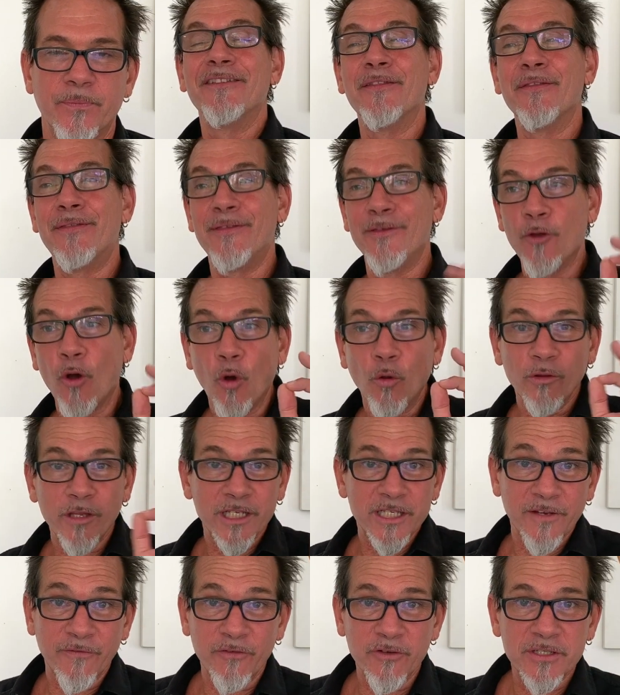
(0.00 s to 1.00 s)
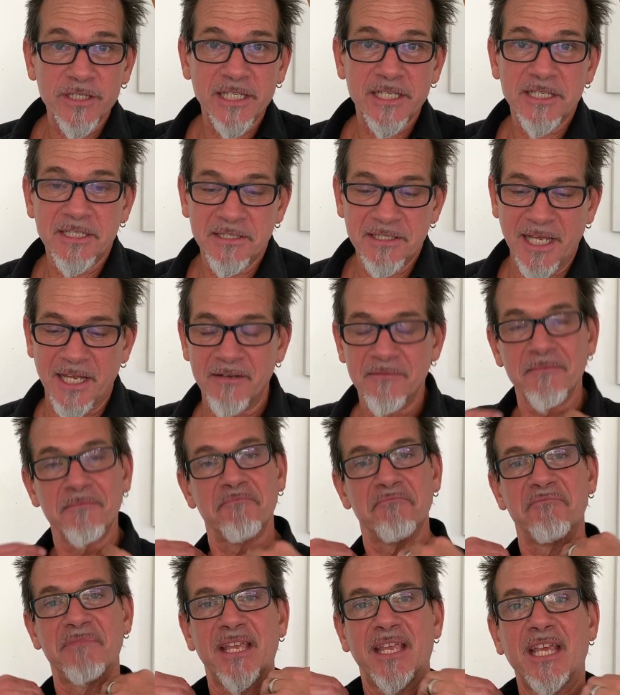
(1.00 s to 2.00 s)
The only difference is
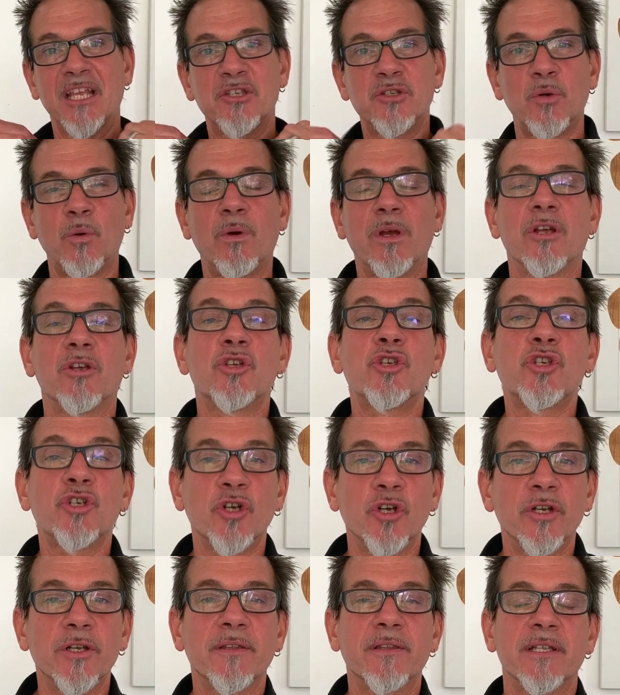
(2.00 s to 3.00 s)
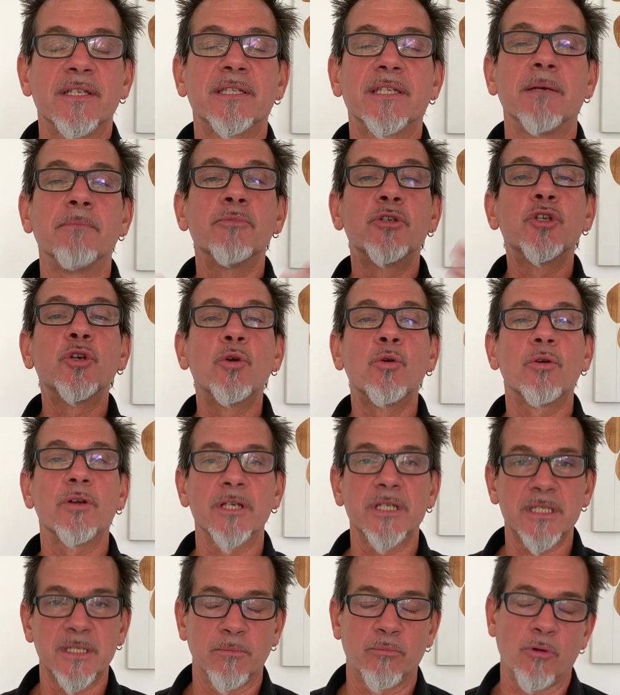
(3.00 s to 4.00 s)
that they get to wear a shirt that some
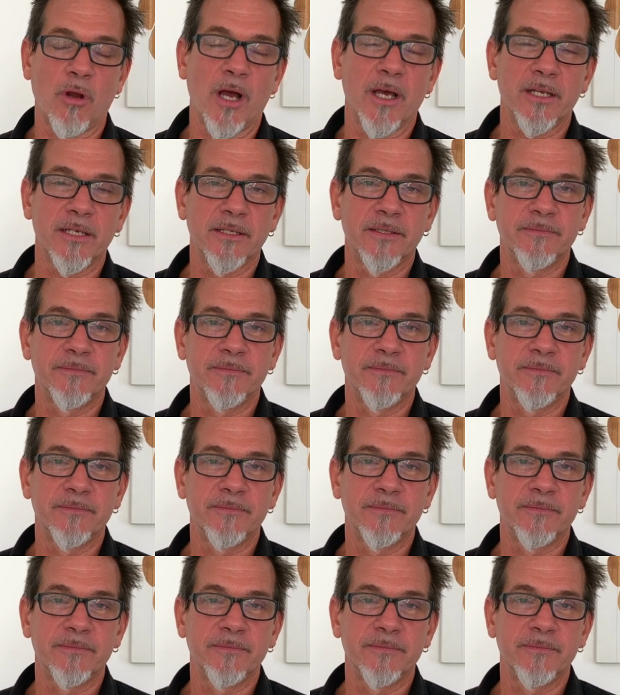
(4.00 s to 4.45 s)
tourist brought.